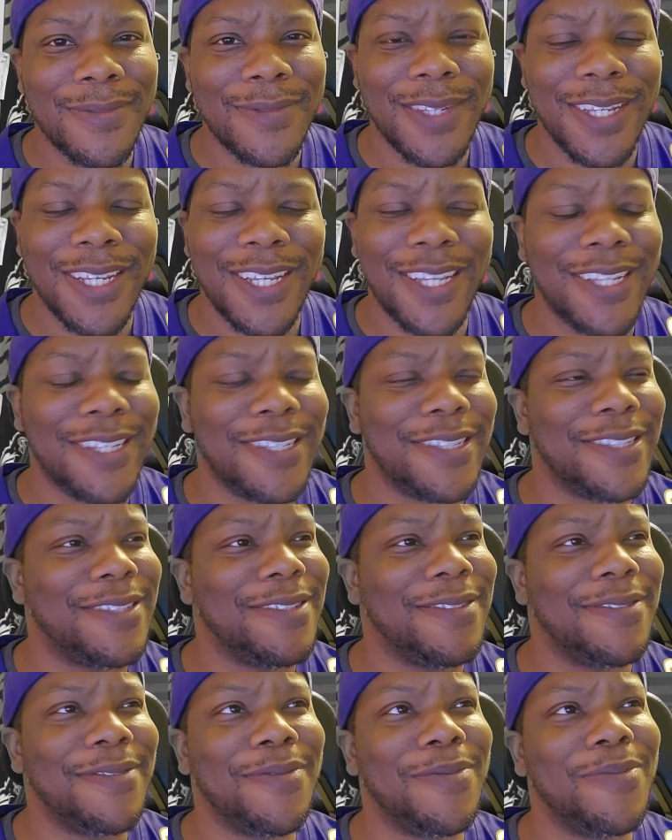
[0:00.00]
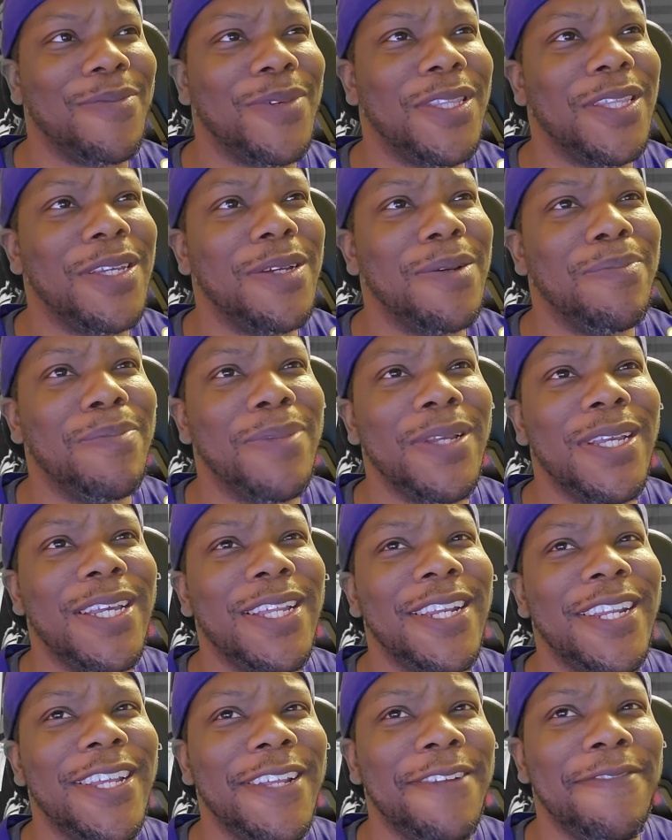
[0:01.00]
And with him
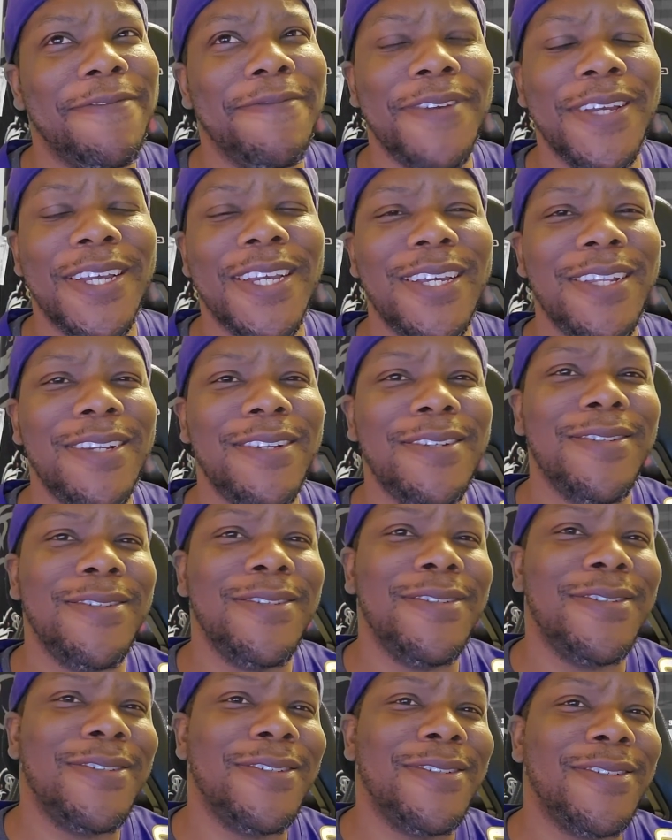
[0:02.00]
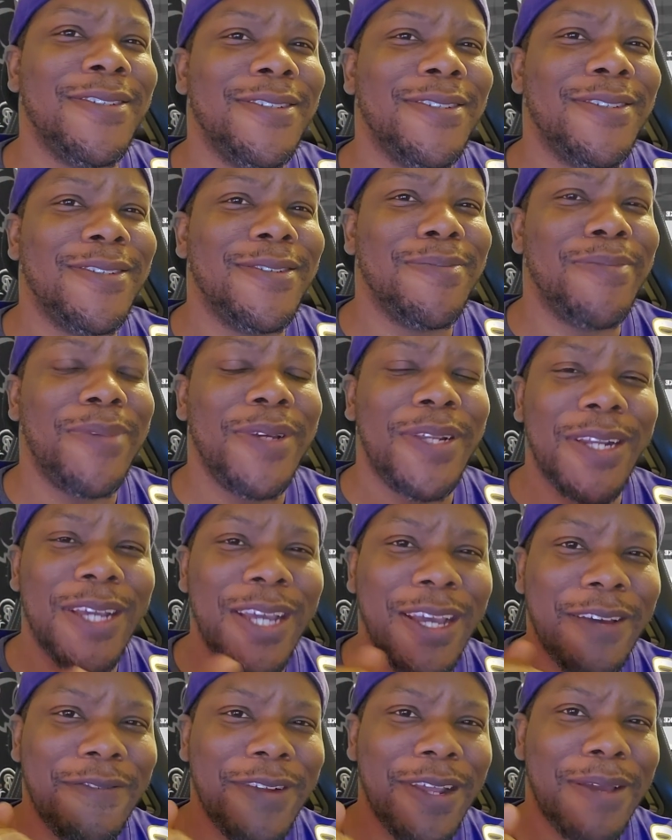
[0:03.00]
being that vet,
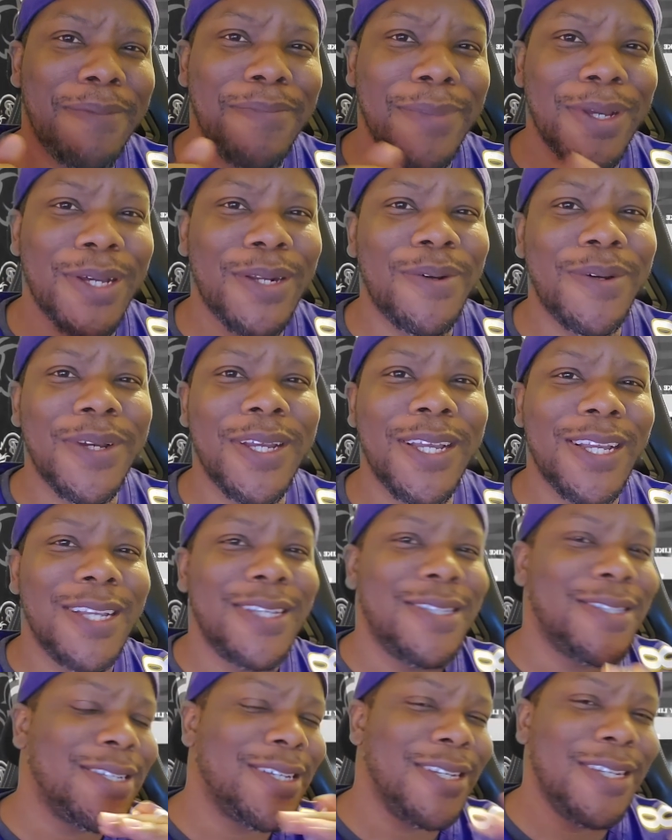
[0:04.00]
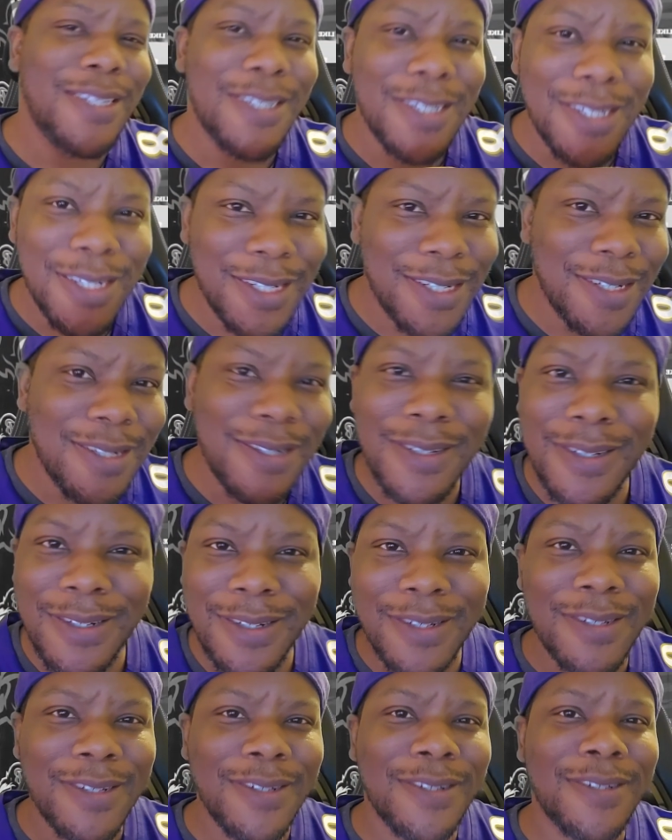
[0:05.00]
having that metalhead teaching
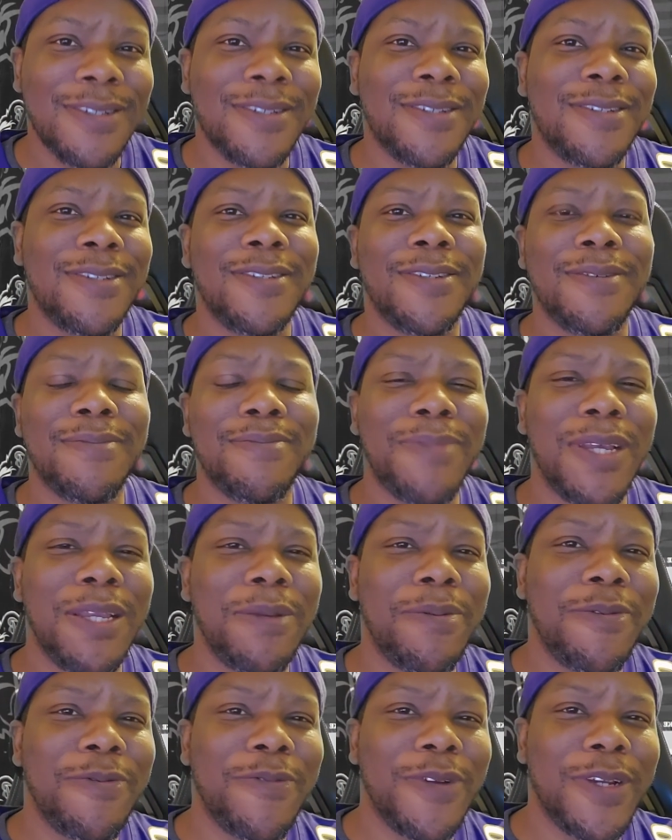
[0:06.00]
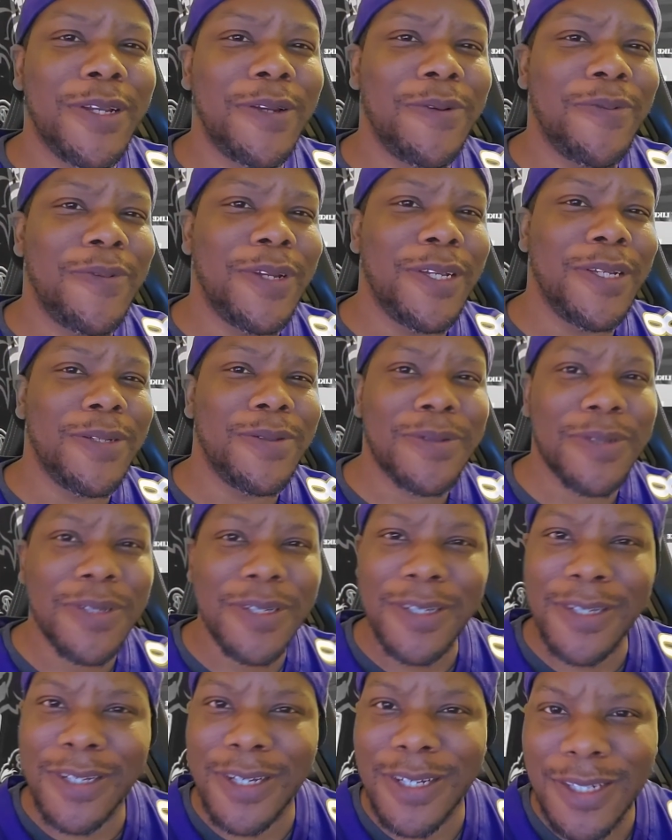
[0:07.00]
baby Ricky Williams
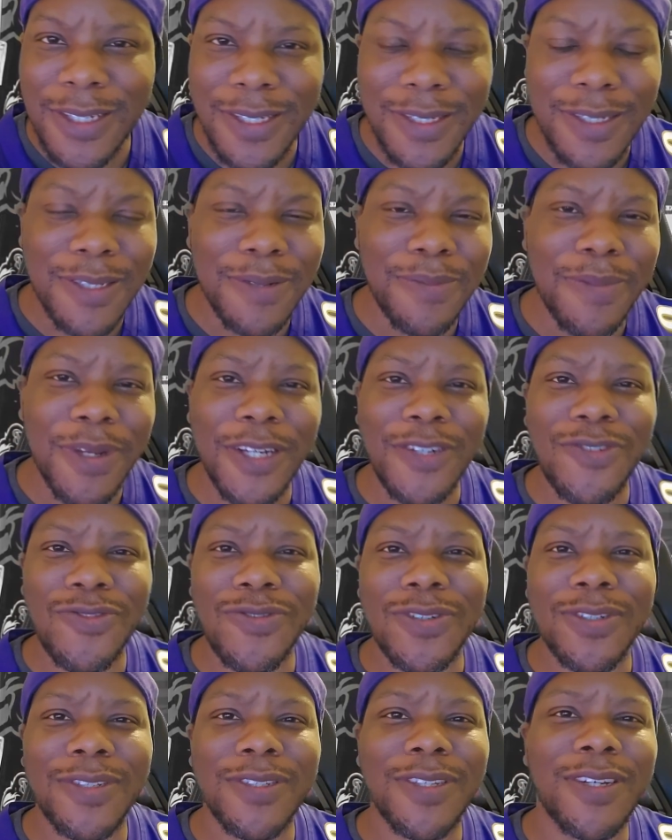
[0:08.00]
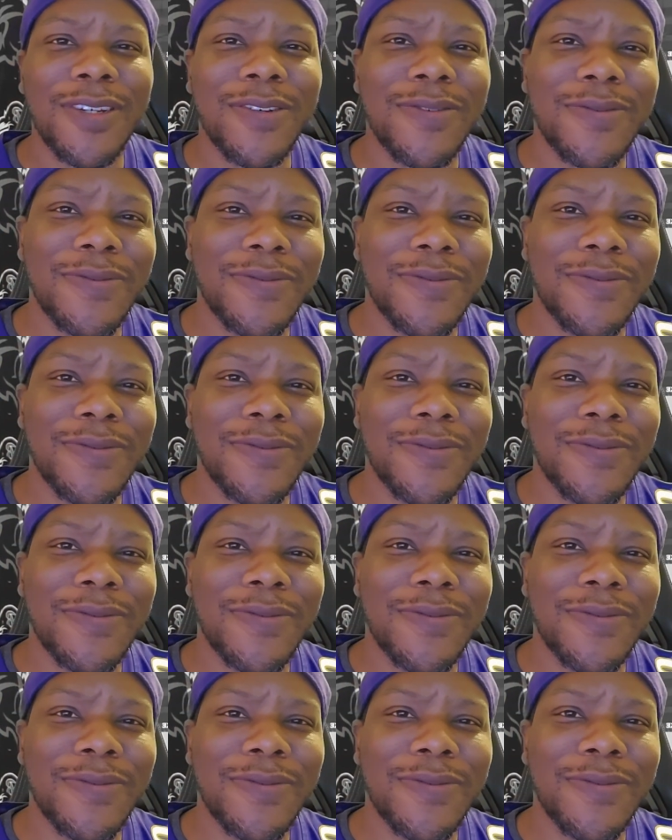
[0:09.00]
and Gus some extra stuff.